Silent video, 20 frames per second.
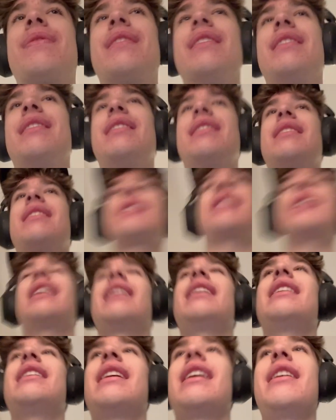like
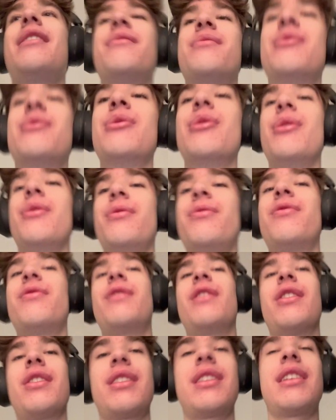I, I have no
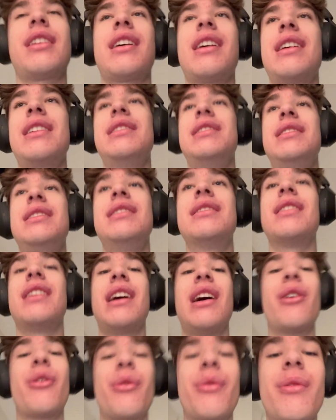fucking idea
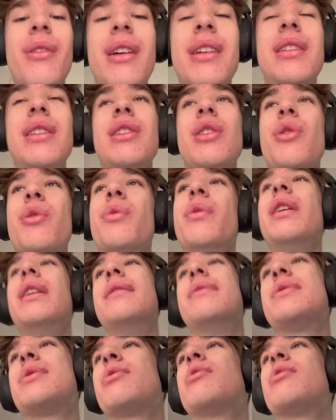how radio waves